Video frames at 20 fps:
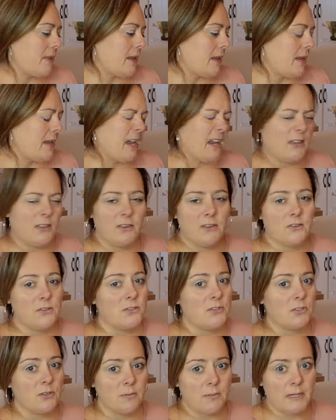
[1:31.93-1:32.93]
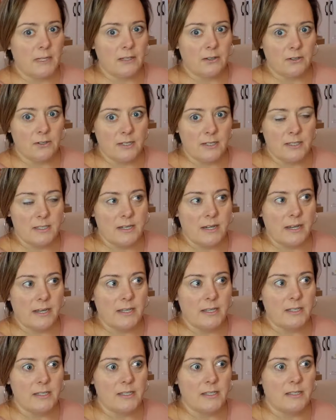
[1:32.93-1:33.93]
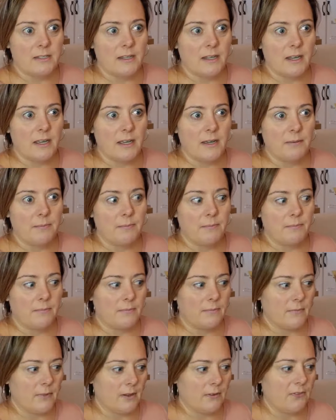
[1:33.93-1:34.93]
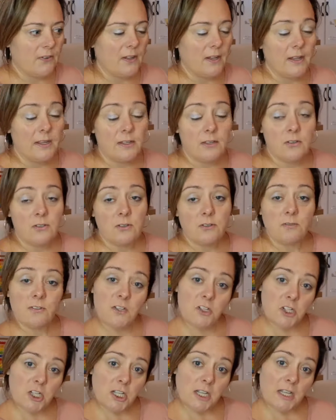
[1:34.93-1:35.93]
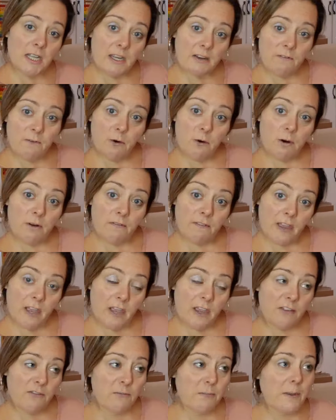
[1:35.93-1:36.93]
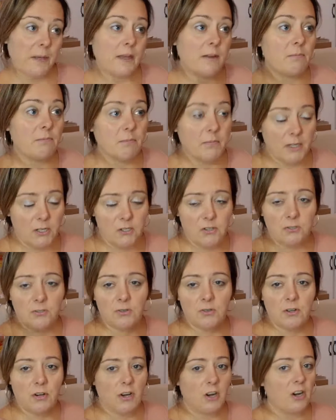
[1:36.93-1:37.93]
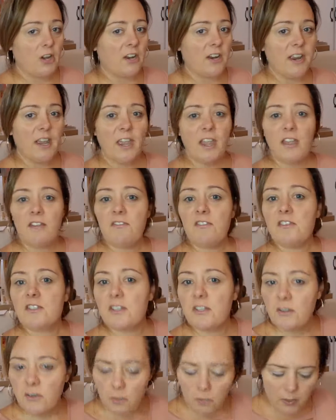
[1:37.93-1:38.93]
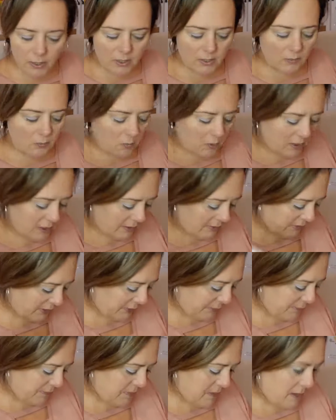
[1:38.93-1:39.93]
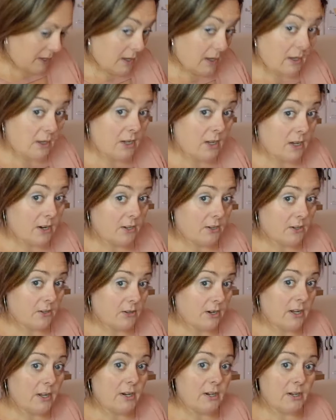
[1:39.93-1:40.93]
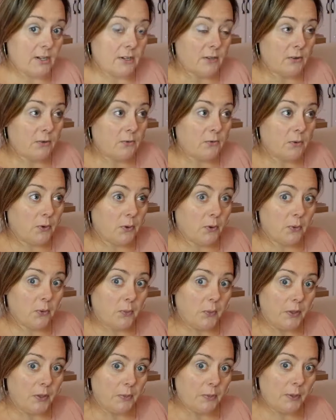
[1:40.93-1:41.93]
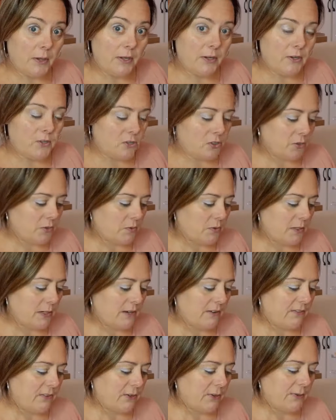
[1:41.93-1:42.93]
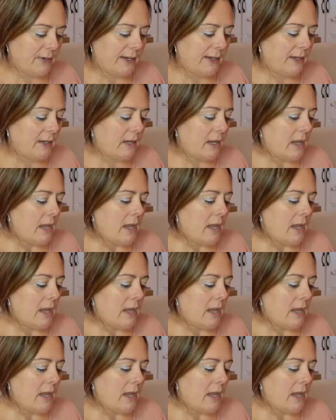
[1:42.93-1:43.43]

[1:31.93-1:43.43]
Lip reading: Yeah, there's so many learning styles. I feel like there's officially like 4 or 5, but my children are on every single one, whatever. You got to learn how to roll with what your children give you, right?